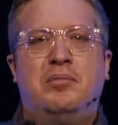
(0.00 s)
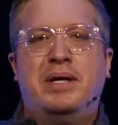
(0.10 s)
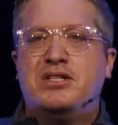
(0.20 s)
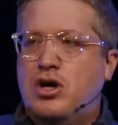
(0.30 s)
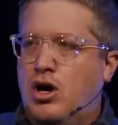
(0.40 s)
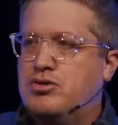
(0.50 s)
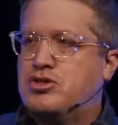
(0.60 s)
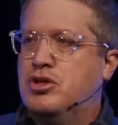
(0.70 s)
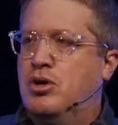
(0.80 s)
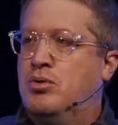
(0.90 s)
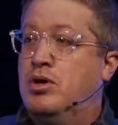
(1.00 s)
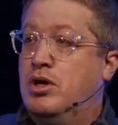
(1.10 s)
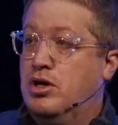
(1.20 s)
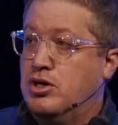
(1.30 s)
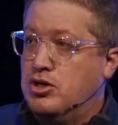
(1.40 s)
but it's also
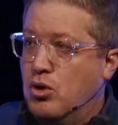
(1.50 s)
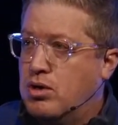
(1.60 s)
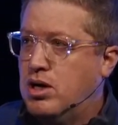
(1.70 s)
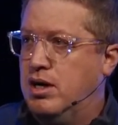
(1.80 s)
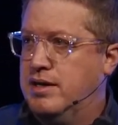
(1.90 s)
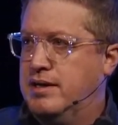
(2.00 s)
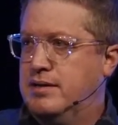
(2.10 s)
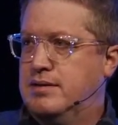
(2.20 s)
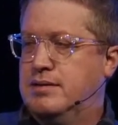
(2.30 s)
your calling.